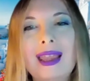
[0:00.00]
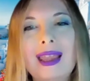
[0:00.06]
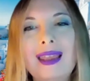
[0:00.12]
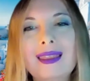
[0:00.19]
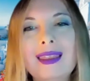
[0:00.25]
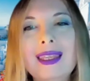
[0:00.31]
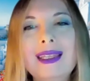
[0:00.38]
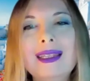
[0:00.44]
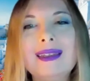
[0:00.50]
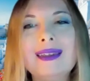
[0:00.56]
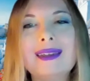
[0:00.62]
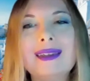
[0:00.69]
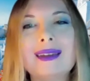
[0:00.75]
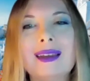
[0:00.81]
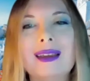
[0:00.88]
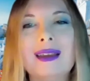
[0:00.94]
And
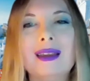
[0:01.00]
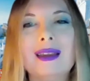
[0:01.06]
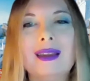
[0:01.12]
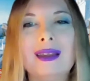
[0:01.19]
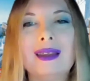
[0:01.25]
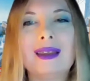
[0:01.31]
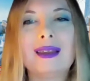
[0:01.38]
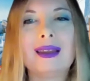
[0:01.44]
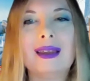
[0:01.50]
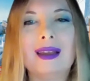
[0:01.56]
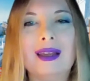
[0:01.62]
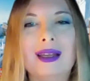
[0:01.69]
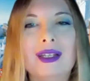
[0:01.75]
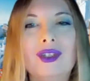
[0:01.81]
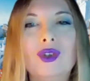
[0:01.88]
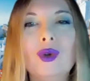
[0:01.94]
this
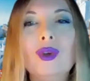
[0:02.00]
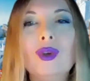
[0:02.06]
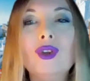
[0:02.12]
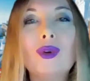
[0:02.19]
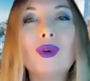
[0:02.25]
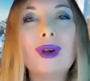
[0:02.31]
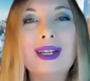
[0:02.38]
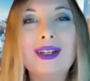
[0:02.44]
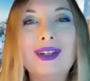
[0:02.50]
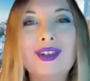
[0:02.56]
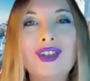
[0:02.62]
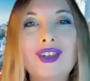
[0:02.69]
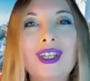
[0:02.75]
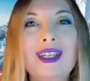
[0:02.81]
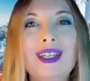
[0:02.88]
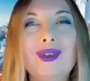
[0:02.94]
took your
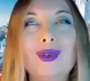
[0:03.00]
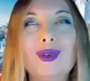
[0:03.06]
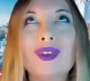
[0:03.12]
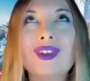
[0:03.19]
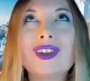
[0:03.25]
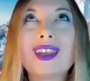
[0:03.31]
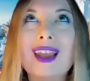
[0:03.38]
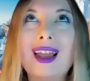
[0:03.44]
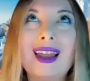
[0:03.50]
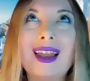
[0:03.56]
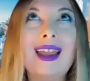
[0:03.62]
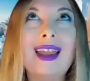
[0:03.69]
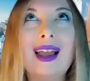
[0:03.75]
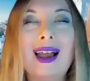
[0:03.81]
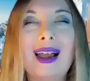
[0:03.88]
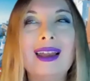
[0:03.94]
energy to
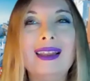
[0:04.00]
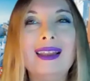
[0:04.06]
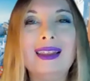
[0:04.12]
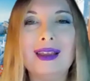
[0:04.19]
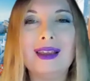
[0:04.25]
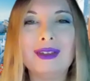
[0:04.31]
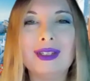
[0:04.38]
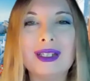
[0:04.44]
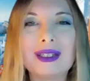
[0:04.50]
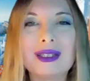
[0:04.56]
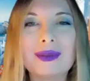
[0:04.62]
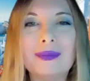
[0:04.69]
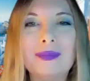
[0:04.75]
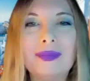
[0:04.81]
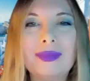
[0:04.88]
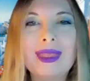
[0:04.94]
sky-high
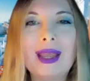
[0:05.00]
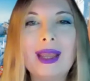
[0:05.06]
levels.